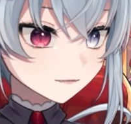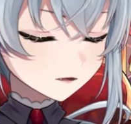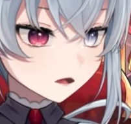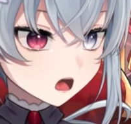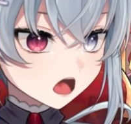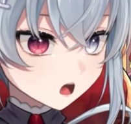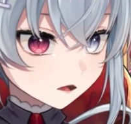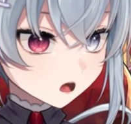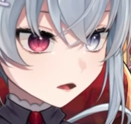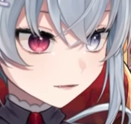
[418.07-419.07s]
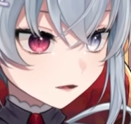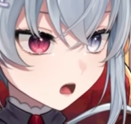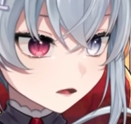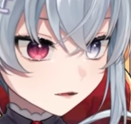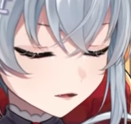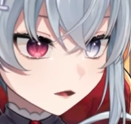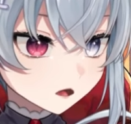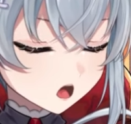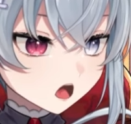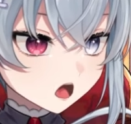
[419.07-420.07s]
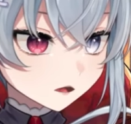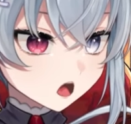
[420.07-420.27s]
to be walking around themselves, and